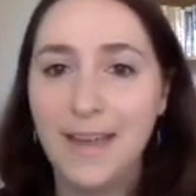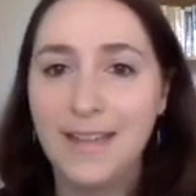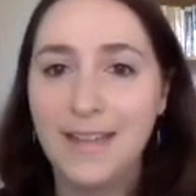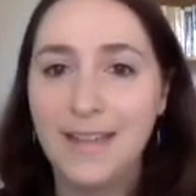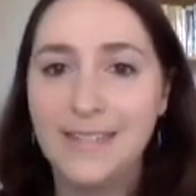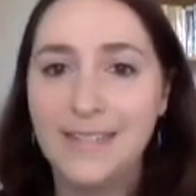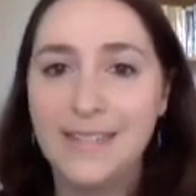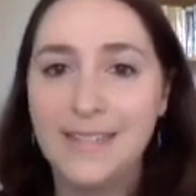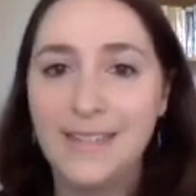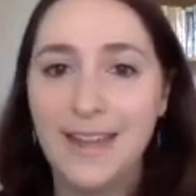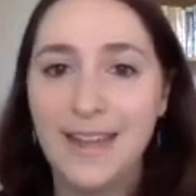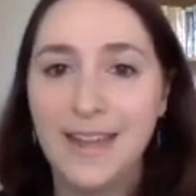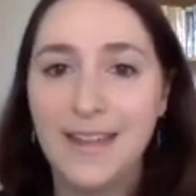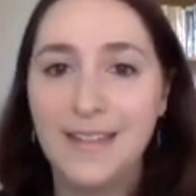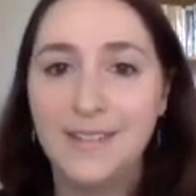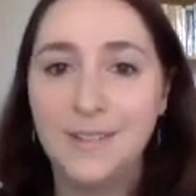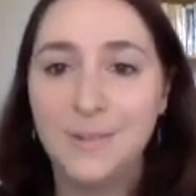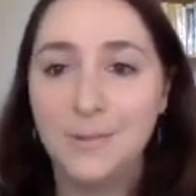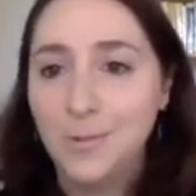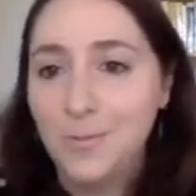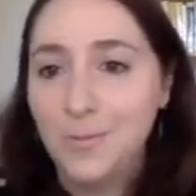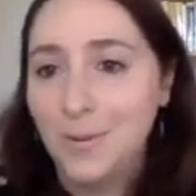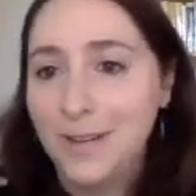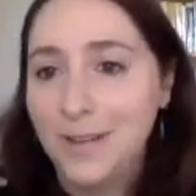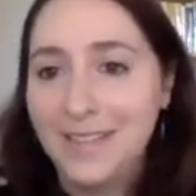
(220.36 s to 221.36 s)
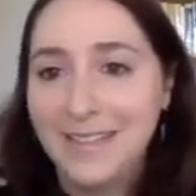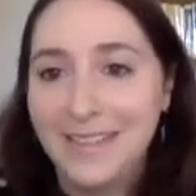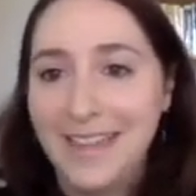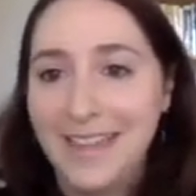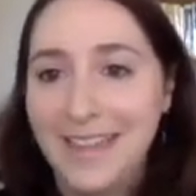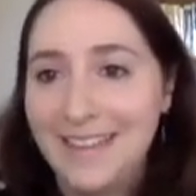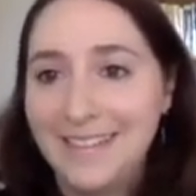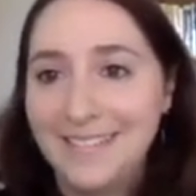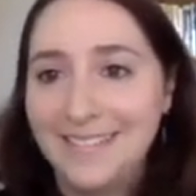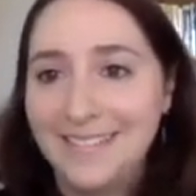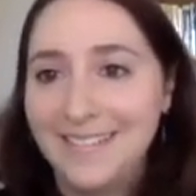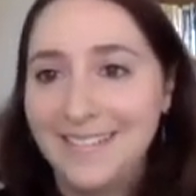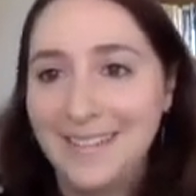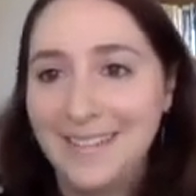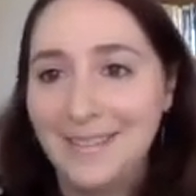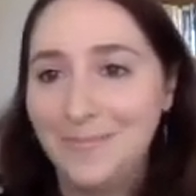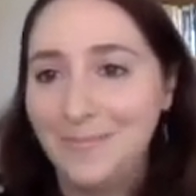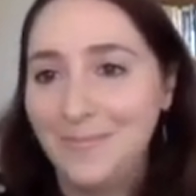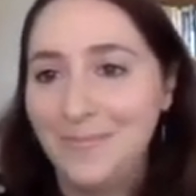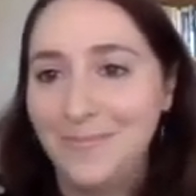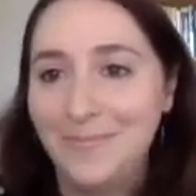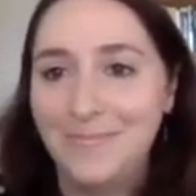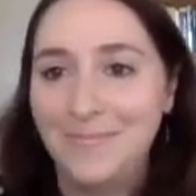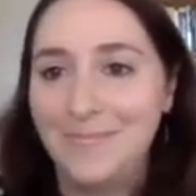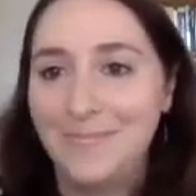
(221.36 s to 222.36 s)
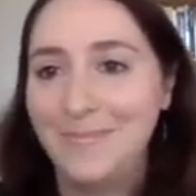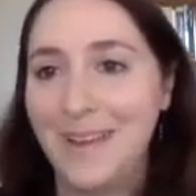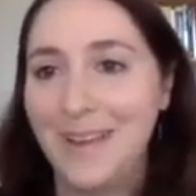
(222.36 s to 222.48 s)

Palestine, so it was pretty late in